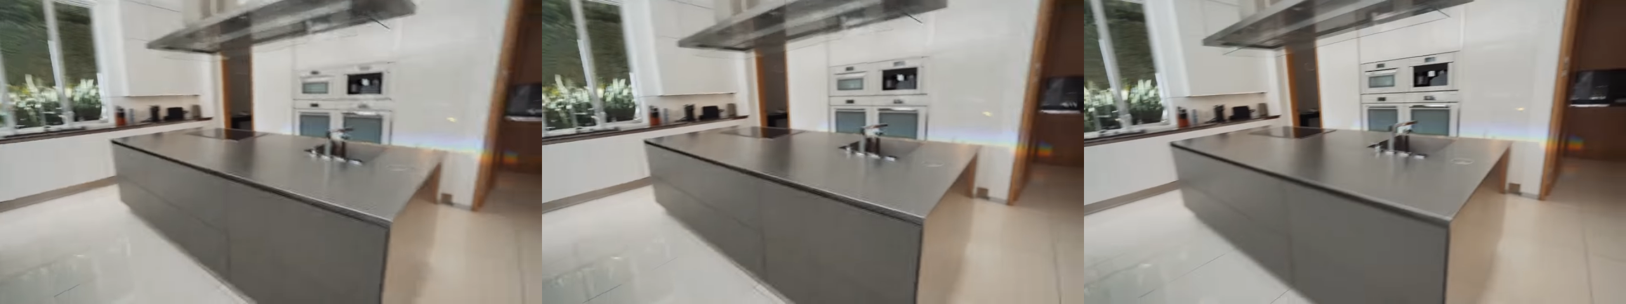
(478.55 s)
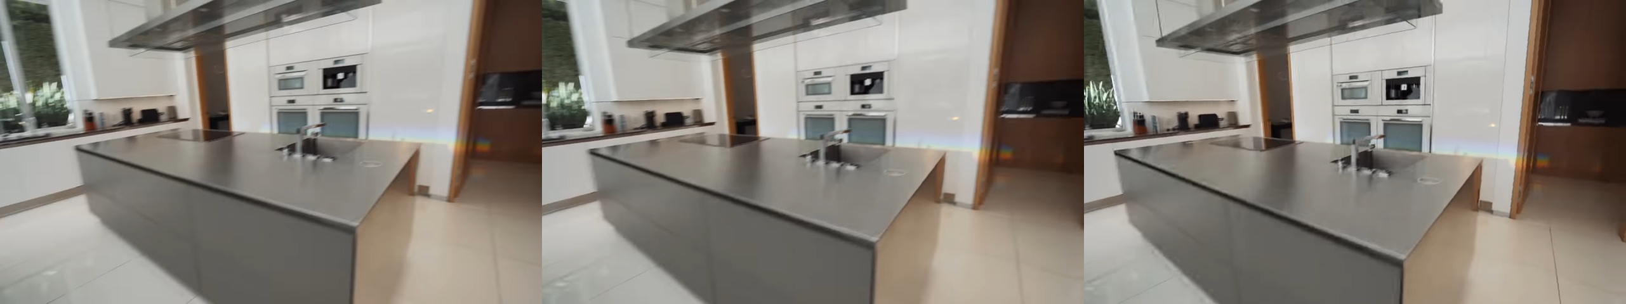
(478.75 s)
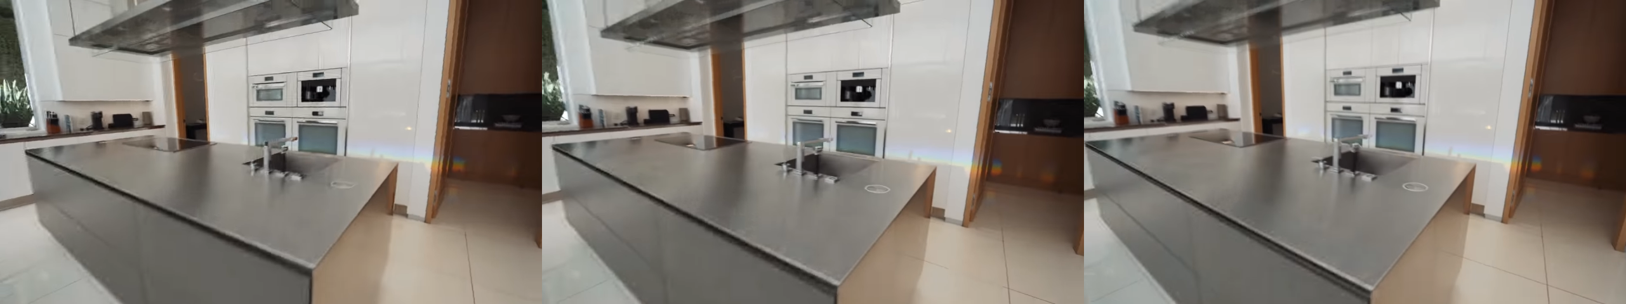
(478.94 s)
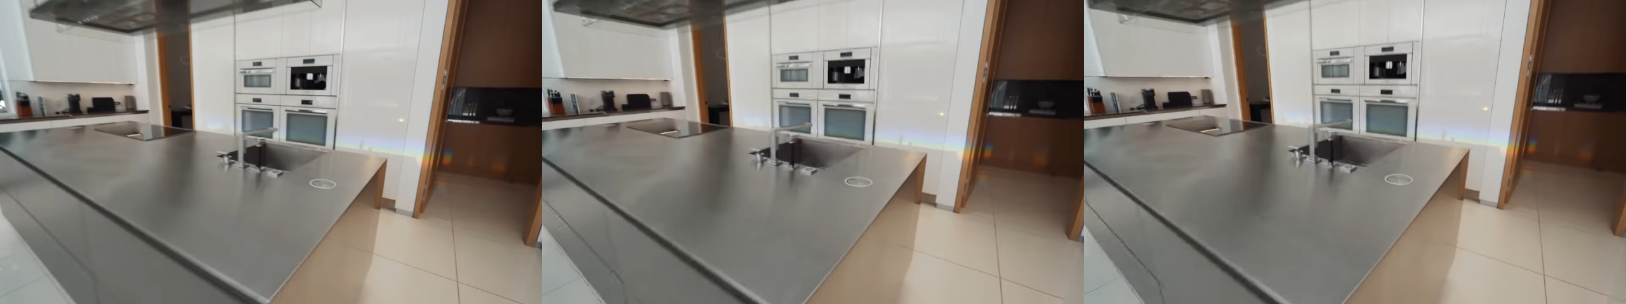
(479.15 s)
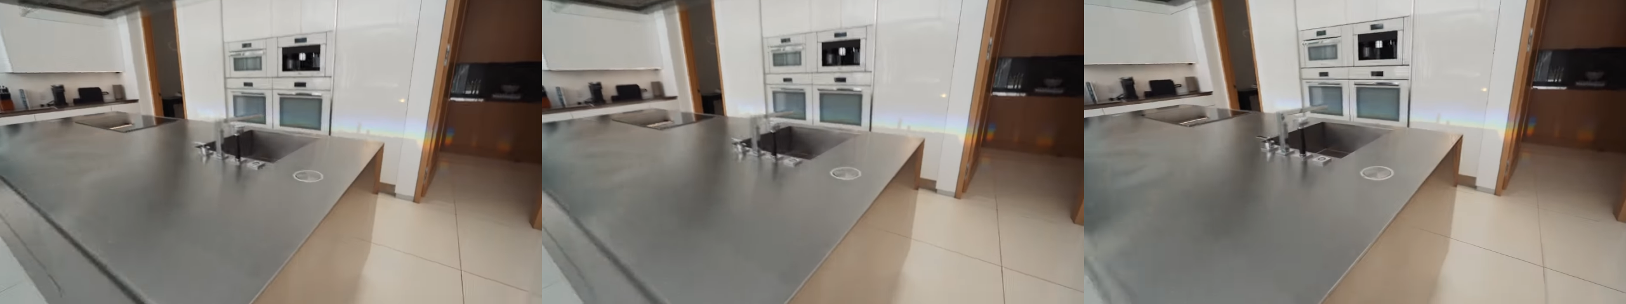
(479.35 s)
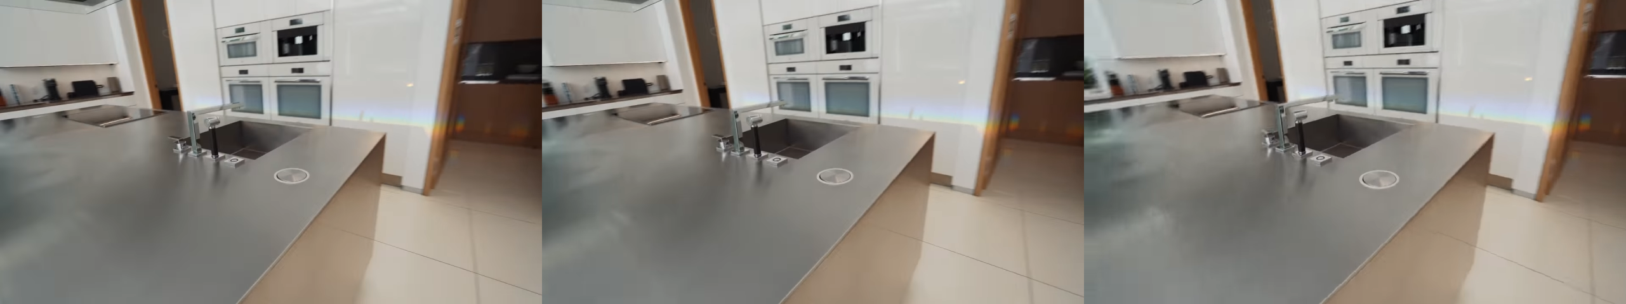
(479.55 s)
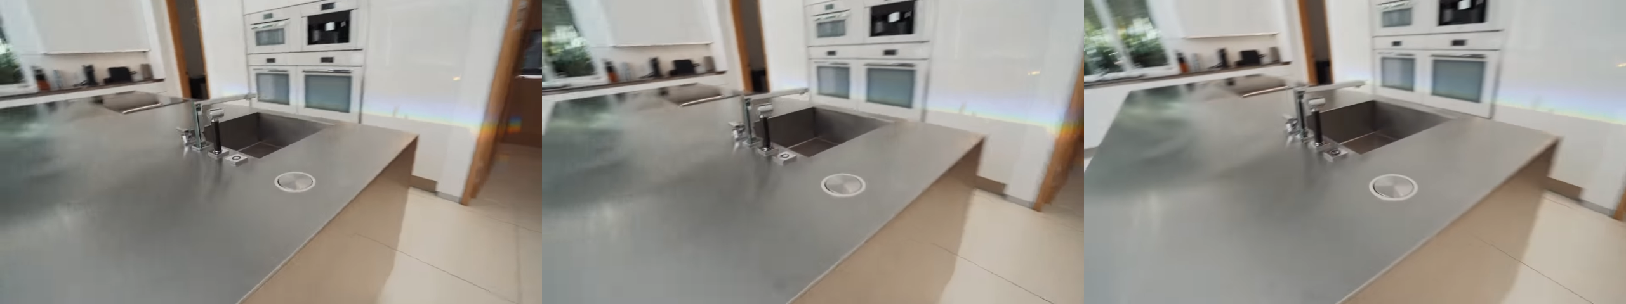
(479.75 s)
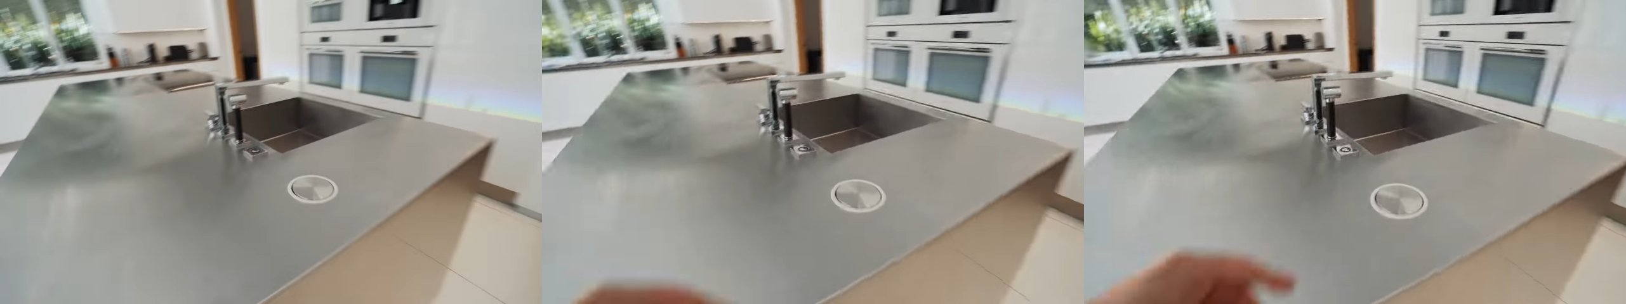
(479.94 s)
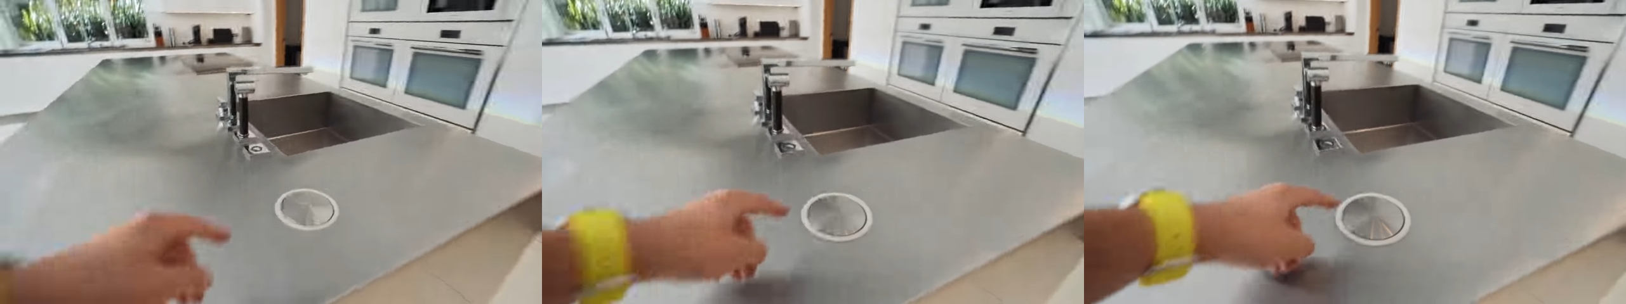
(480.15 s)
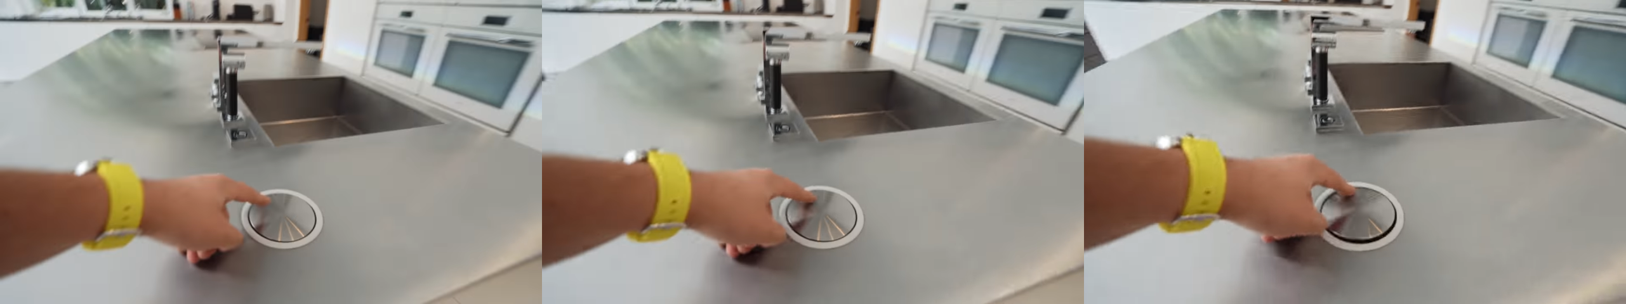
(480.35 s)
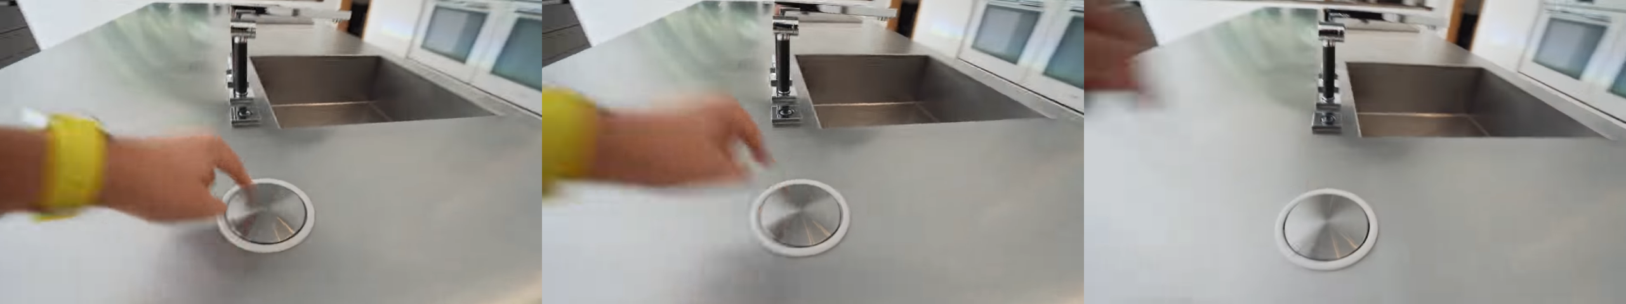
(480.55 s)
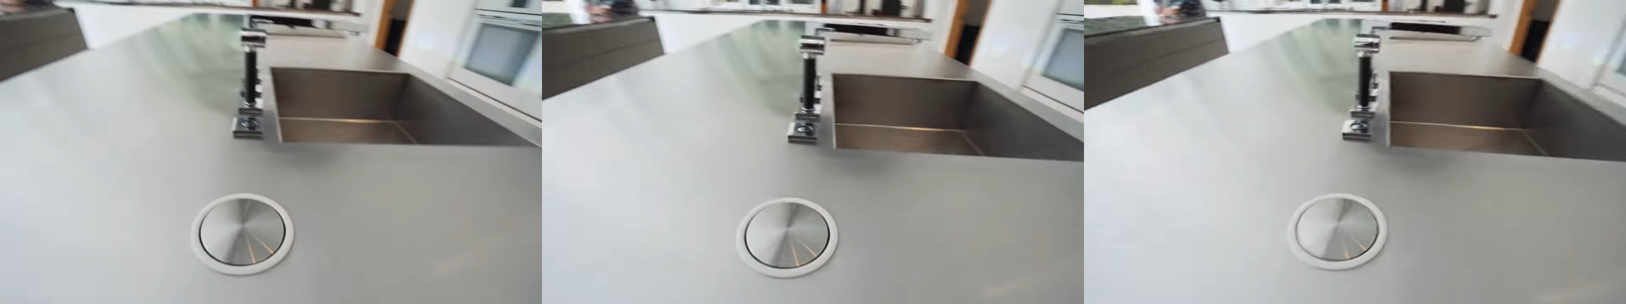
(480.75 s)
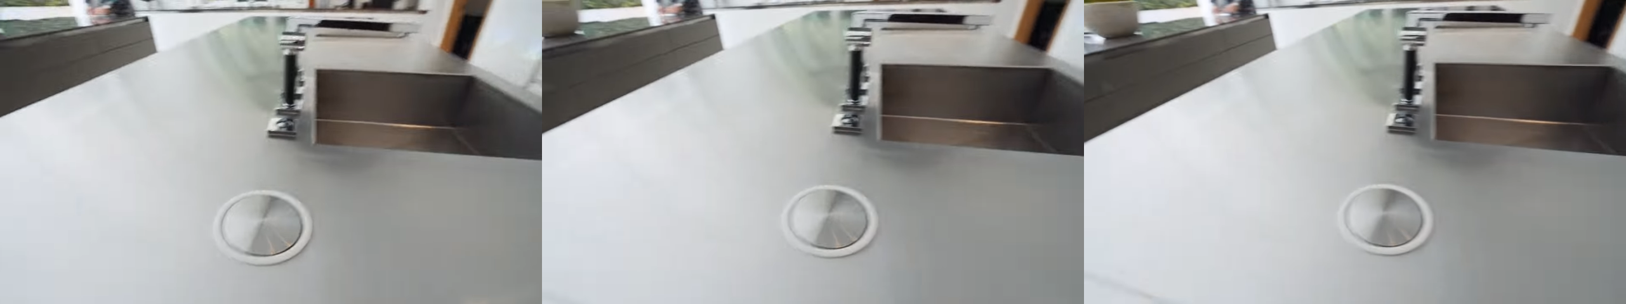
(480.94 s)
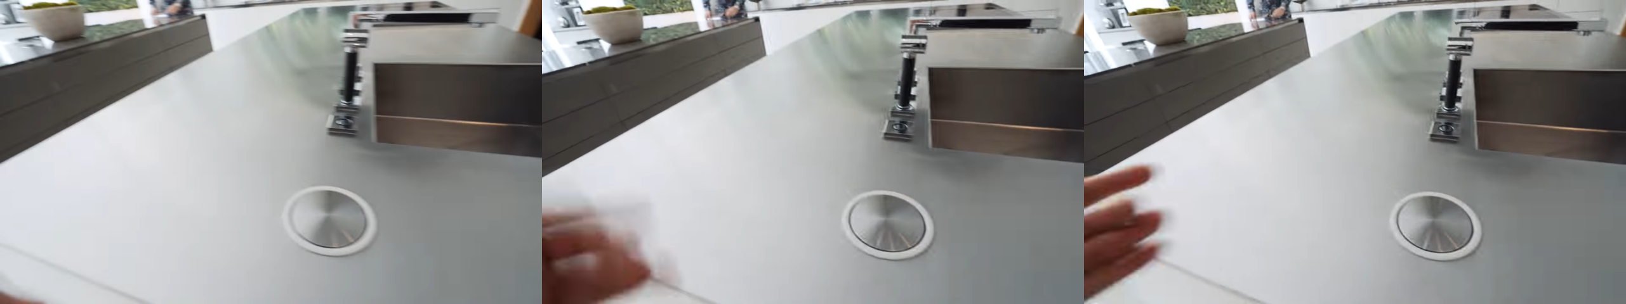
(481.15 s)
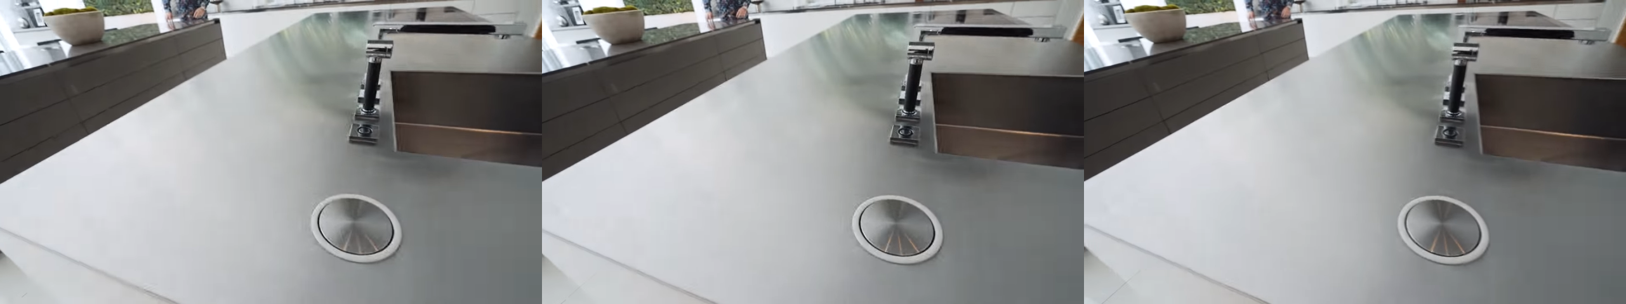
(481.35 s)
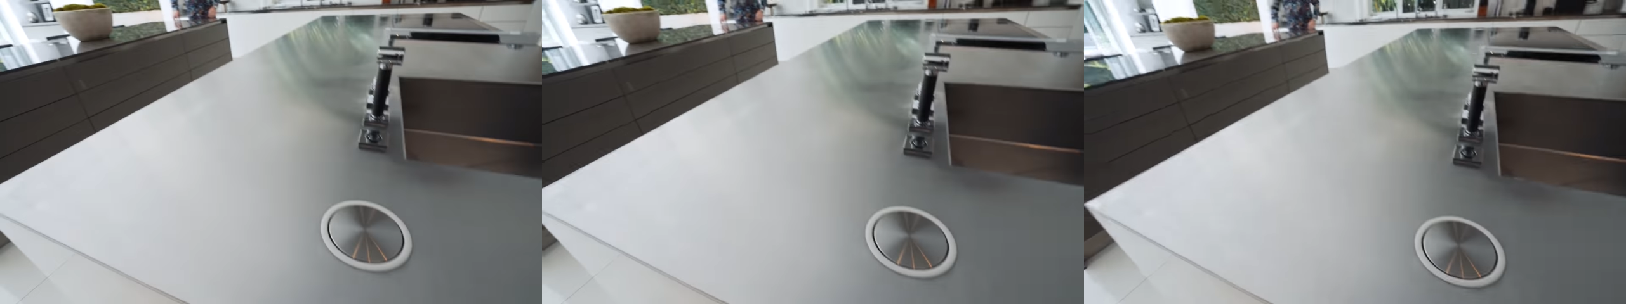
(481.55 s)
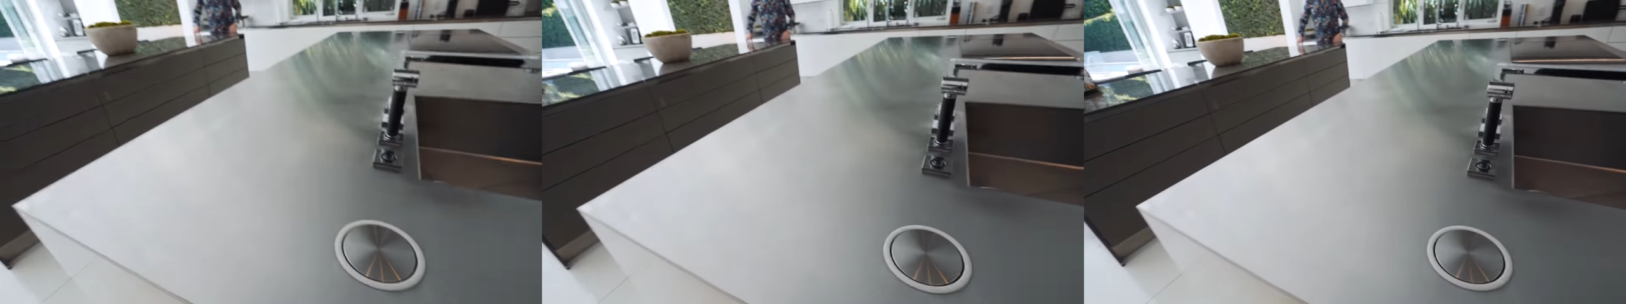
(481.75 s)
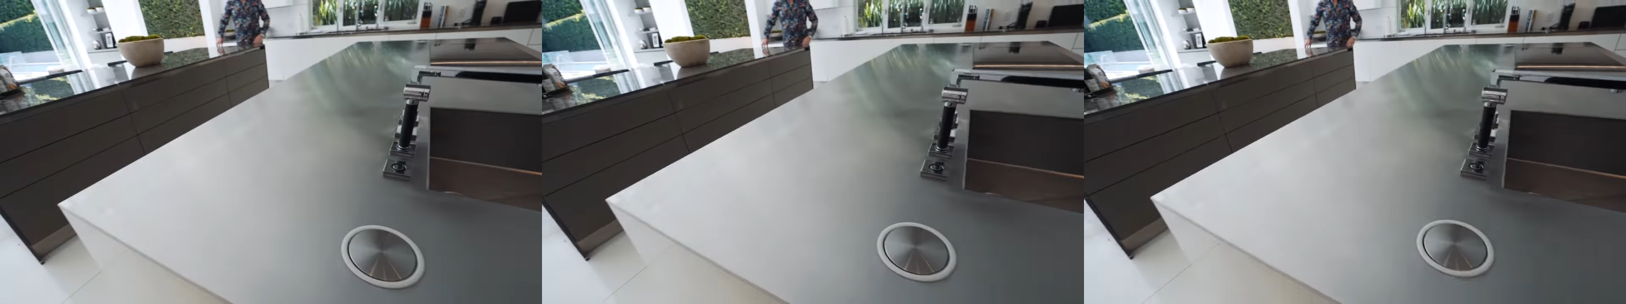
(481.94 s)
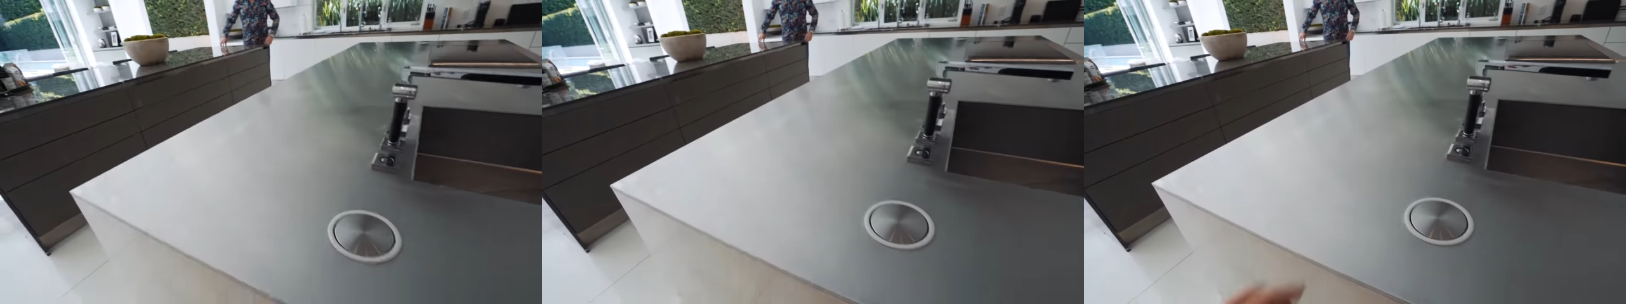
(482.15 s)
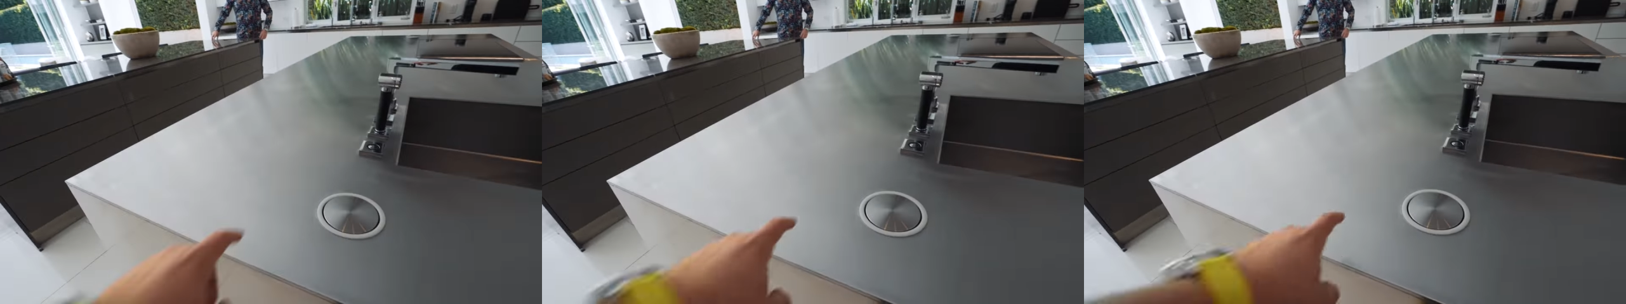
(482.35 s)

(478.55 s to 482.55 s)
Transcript: [unreadable: no face in view]